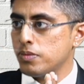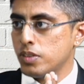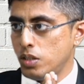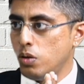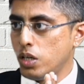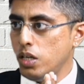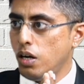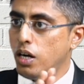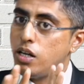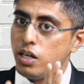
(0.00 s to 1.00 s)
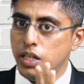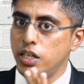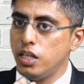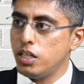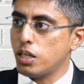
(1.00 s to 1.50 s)
Okay, under Indian
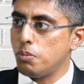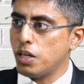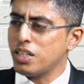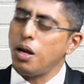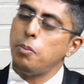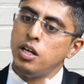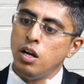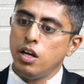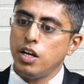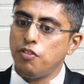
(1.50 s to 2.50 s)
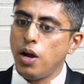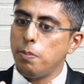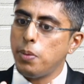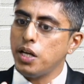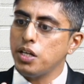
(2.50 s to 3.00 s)
income tax. I mean, if I am
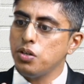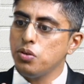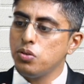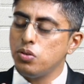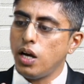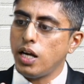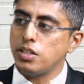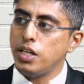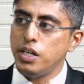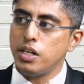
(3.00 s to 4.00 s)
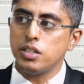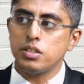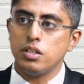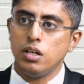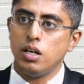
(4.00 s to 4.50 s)
paying you as an interest
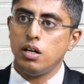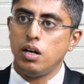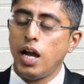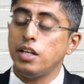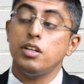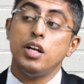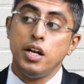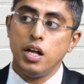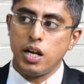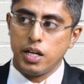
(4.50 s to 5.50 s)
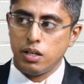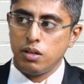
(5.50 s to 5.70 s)
as an NRI,